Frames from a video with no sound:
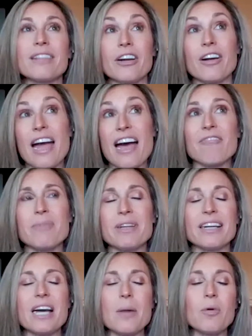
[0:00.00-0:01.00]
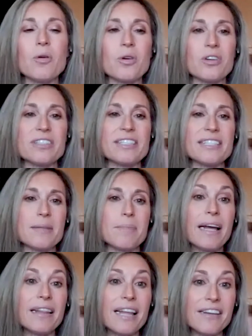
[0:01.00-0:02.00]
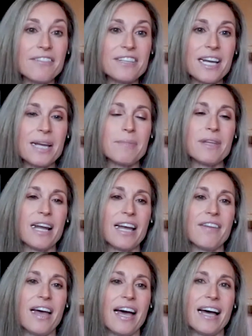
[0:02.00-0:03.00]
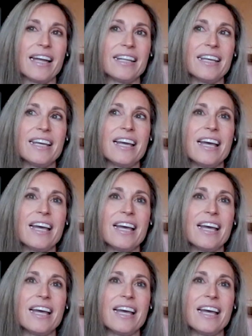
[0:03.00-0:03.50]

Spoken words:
have been a couple horses in my lifetime that I've had